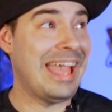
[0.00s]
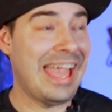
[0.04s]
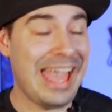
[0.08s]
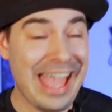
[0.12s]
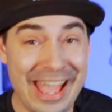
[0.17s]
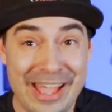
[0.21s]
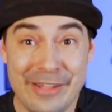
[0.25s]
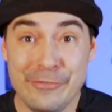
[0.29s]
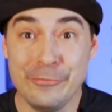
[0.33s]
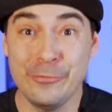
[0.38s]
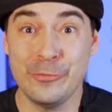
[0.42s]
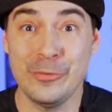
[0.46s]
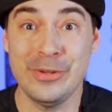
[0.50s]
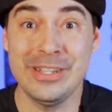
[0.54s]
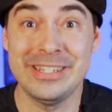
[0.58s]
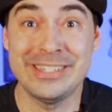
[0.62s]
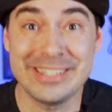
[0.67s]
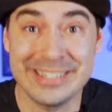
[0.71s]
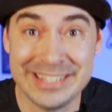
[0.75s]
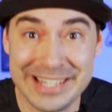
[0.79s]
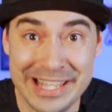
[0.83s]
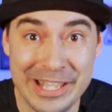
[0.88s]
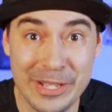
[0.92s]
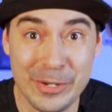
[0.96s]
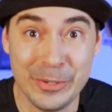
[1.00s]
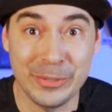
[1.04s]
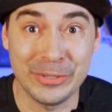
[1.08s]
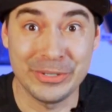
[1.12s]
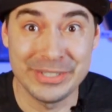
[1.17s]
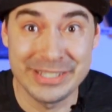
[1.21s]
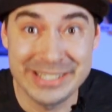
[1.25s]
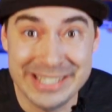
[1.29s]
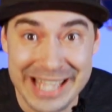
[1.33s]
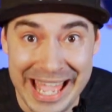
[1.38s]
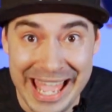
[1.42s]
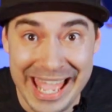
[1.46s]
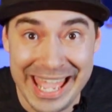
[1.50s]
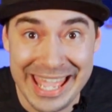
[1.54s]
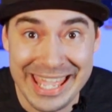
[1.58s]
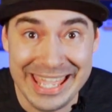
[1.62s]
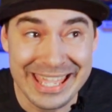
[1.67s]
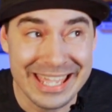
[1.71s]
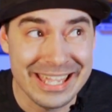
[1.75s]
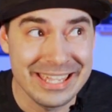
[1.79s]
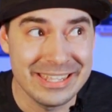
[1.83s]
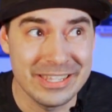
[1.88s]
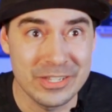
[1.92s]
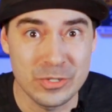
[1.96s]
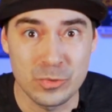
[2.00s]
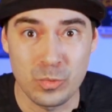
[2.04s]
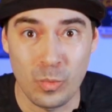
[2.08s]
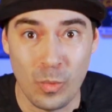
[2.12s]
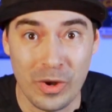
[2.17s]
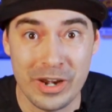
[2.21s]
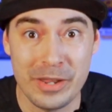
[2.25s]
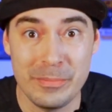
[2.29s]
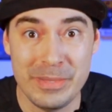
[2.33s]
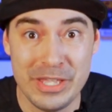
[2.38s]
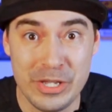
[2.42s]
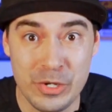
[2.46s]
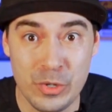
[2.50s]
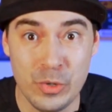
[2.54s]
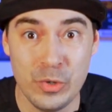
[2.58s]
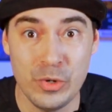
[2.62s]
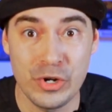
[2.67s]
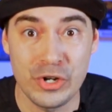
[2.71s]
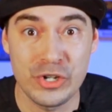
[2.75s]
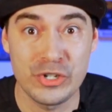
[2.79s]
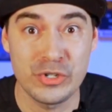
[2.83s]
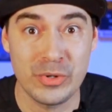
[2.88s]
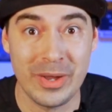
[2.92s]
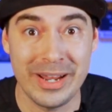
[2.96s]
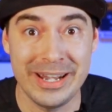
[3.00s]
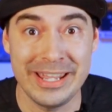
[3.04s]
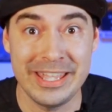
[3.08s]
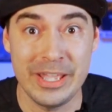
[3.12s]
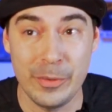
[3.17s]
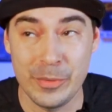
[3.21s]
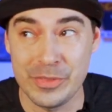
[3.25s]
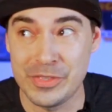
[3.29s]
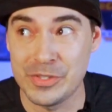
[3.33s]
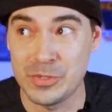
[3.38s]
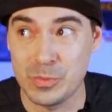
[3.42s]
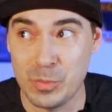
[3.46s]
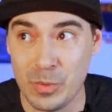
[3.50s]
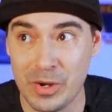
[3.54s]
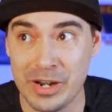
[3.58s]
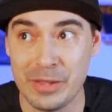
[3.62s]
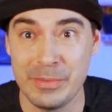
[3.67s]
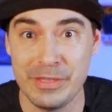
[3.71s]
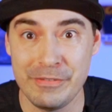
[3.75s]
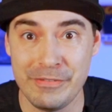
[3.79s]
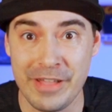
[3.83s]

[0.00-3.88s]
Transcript: Every single day, this wannabe cougar tried to get with this wannabe